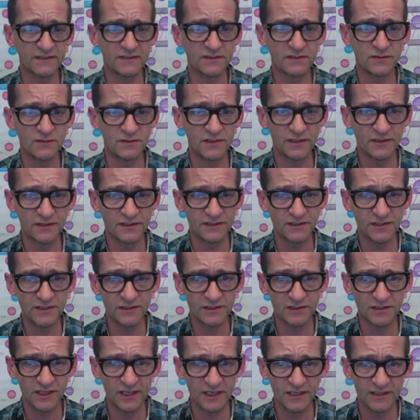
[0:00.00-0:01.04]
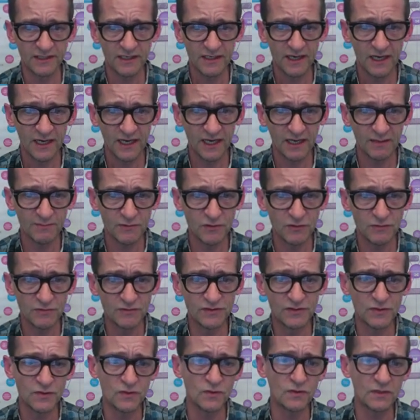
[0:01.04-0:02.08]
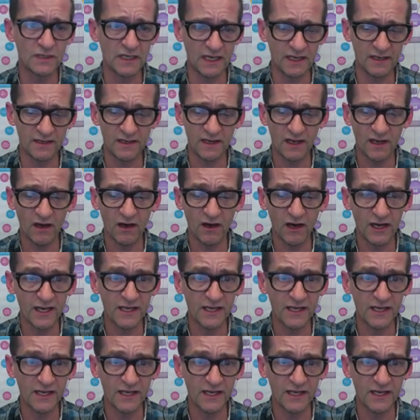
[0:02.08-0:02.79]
to your teaching, you do get high